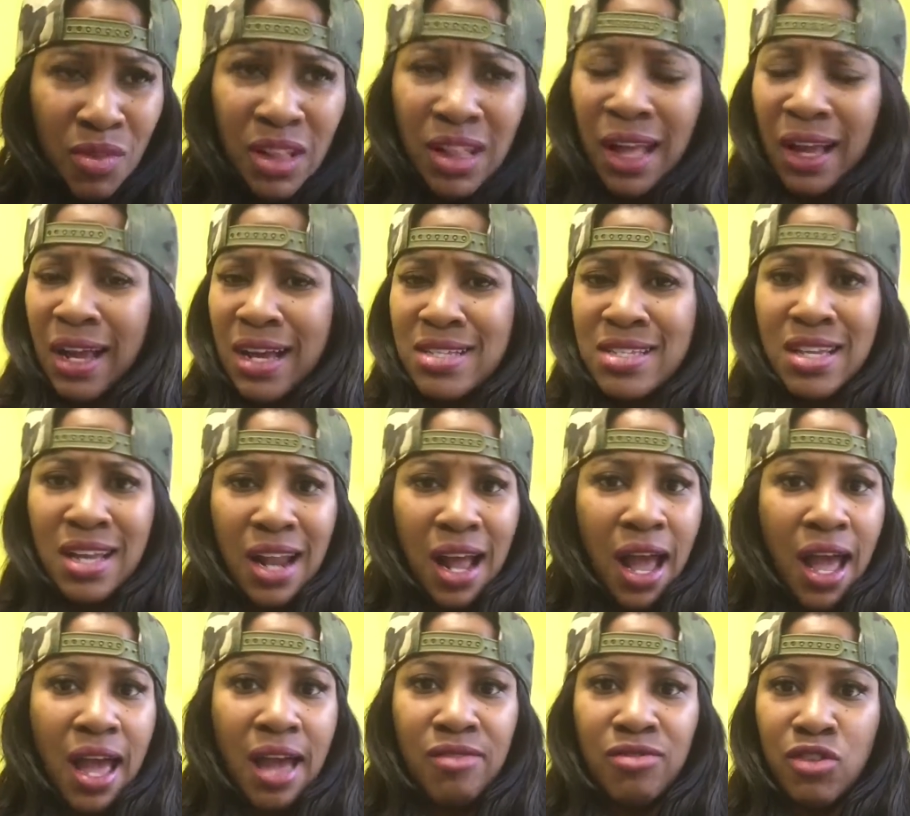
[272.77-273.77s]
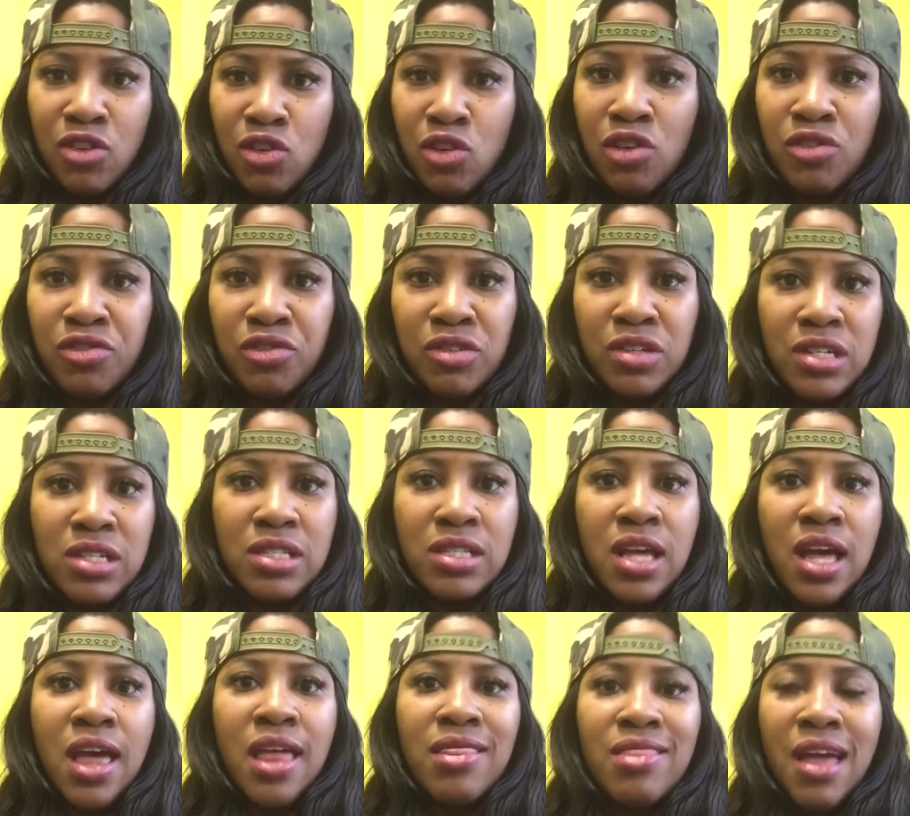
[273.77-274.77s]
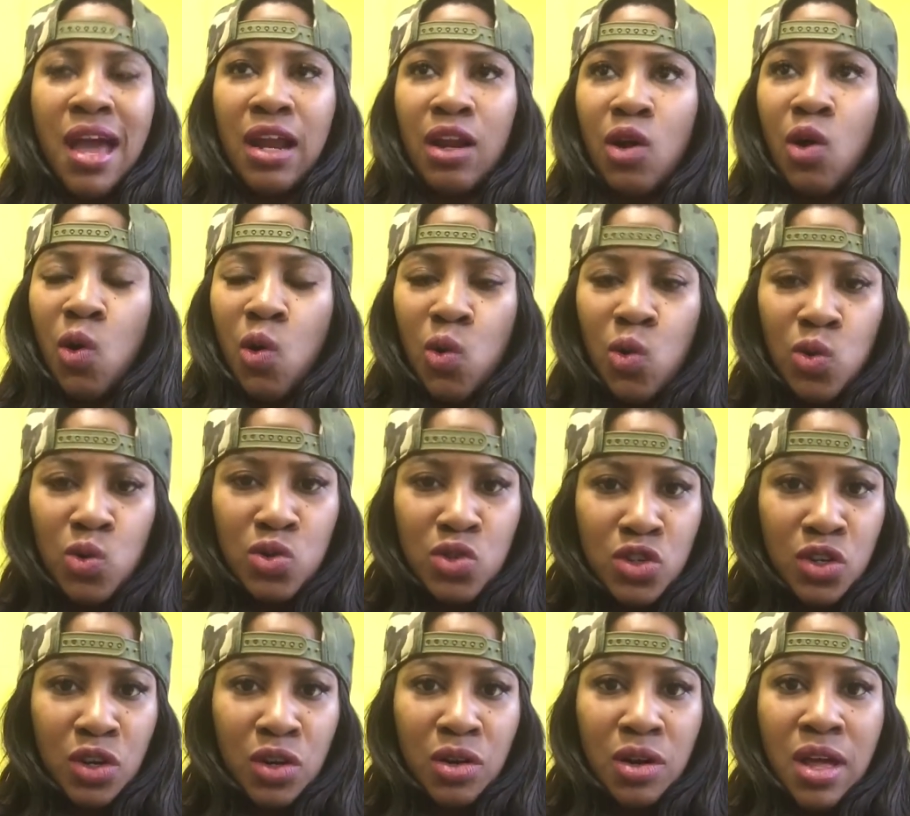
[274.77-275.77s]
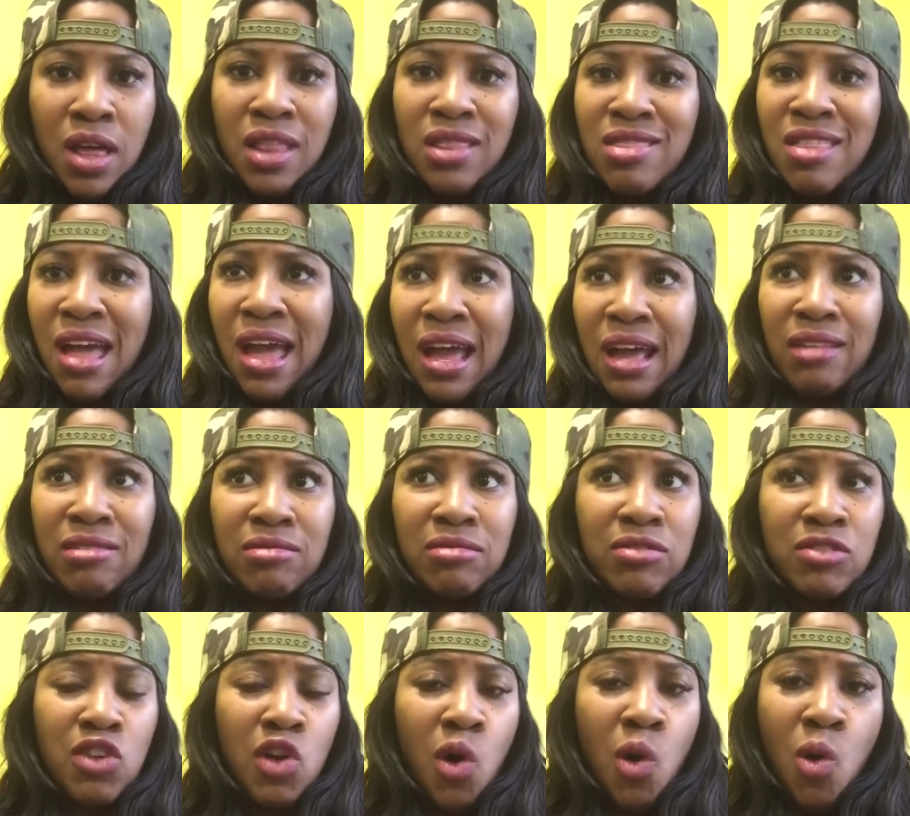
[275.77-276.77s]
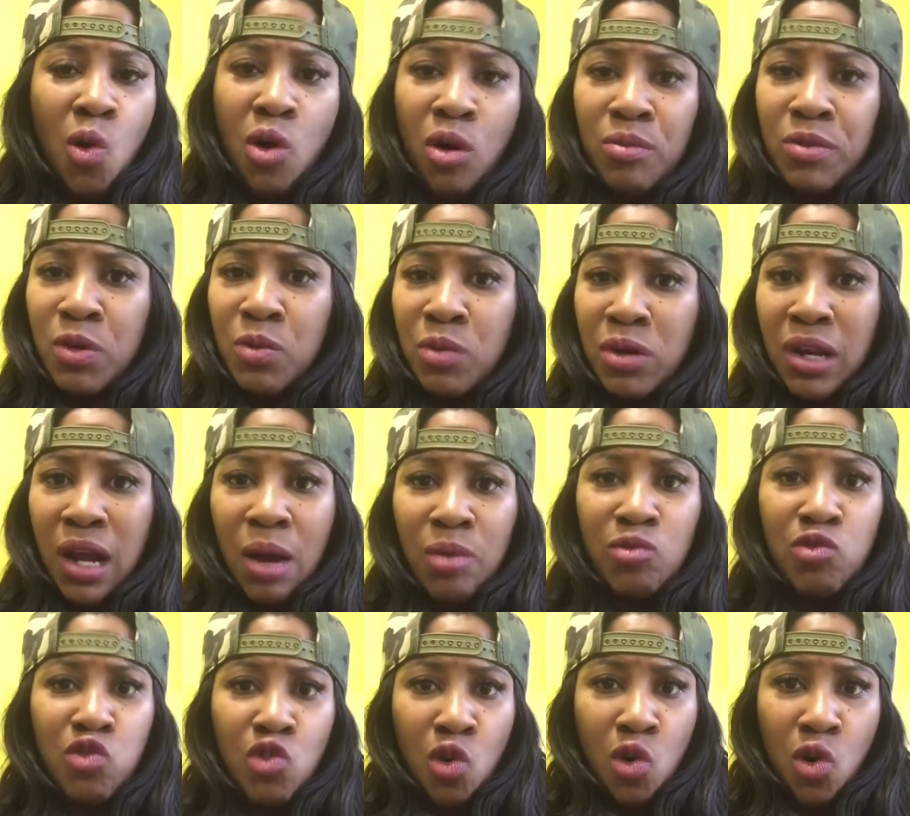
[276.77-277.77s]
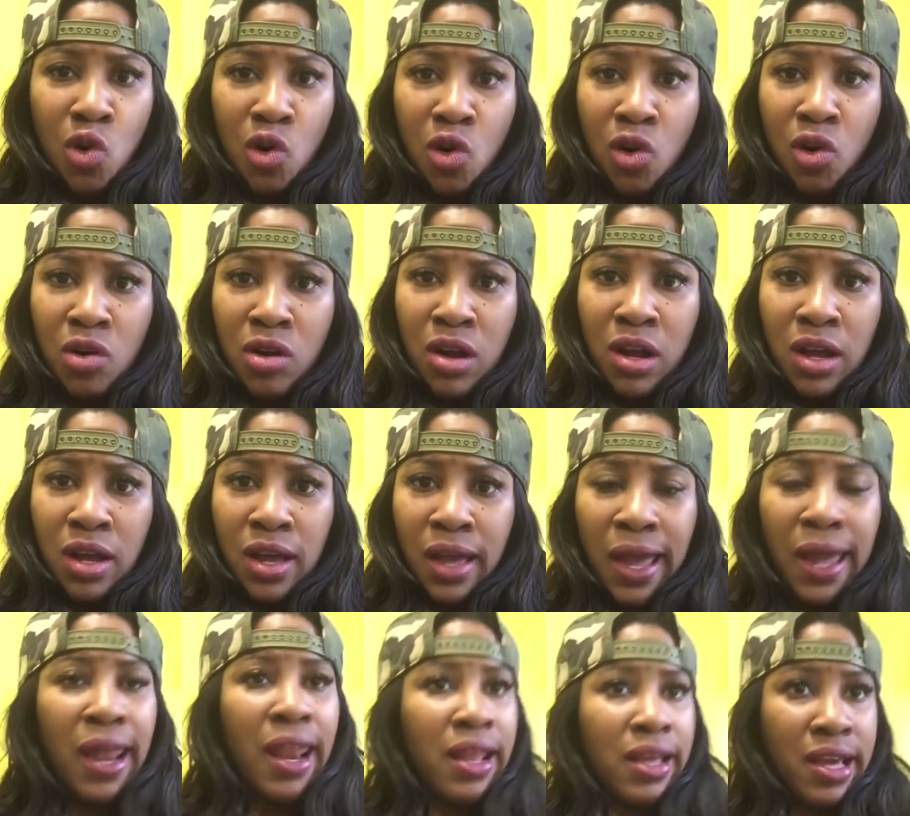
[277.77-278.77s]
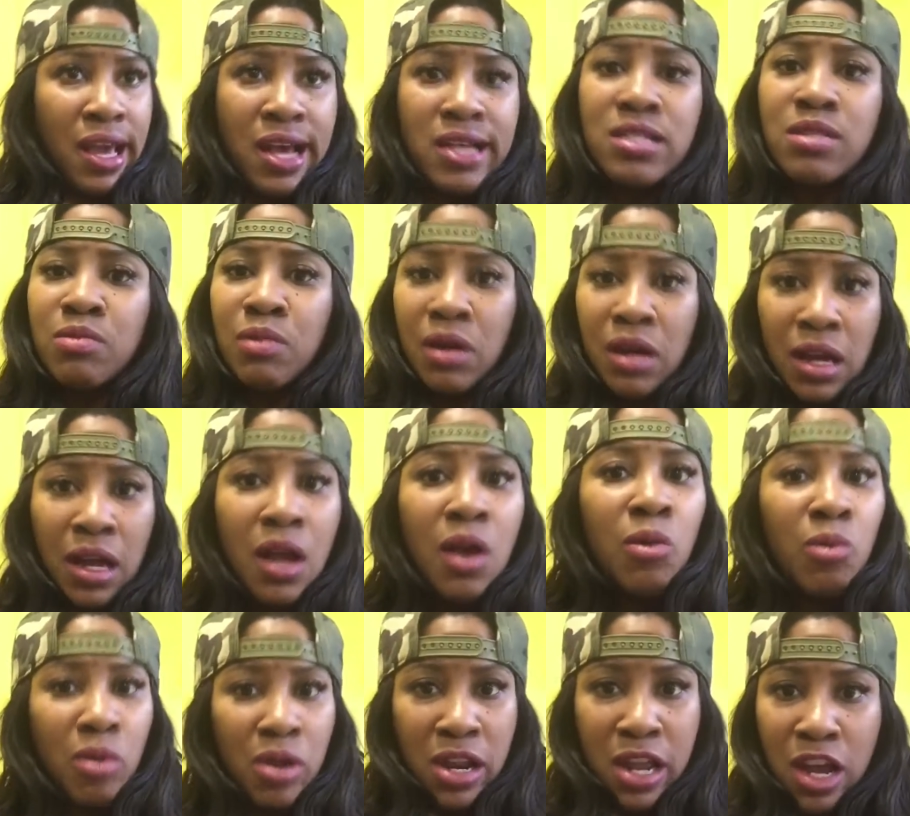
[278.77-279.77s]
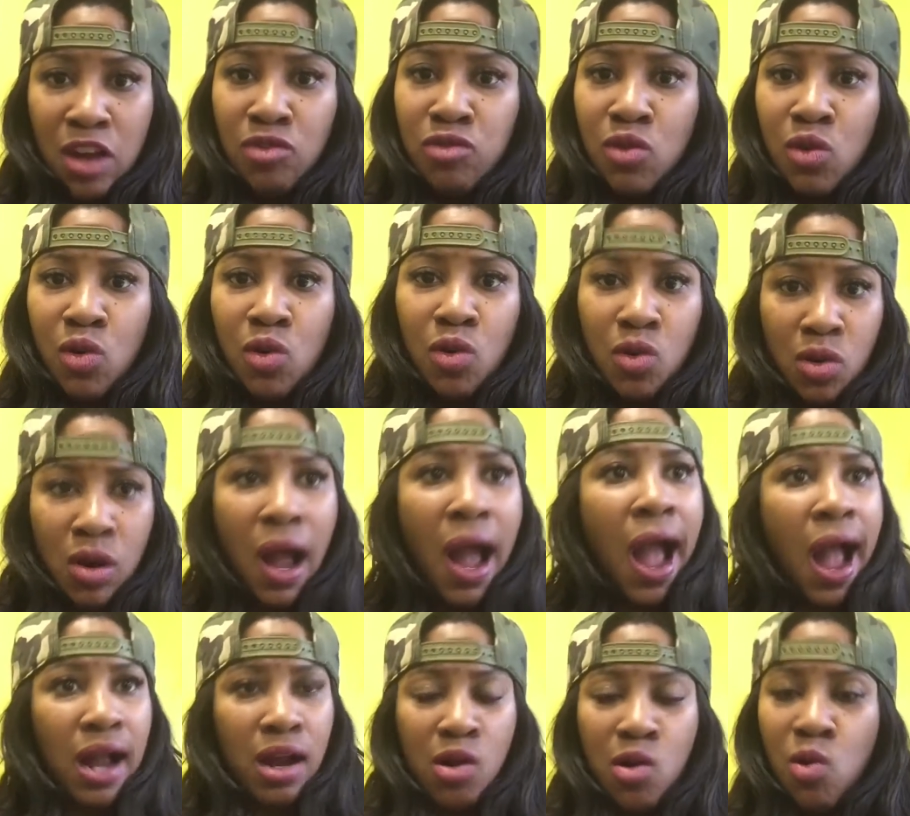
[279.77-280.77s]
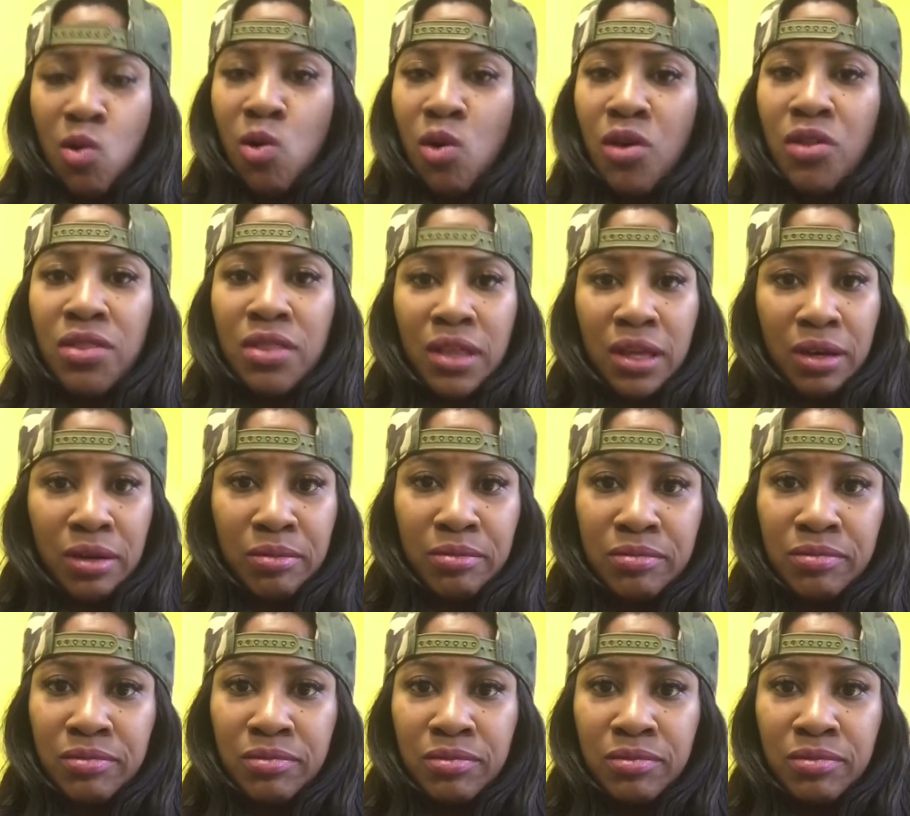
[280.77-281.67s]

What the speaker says: Like I said, I have girlfriends that are older that call me when I'm wrong. And guess what? When they're wrong, I call them.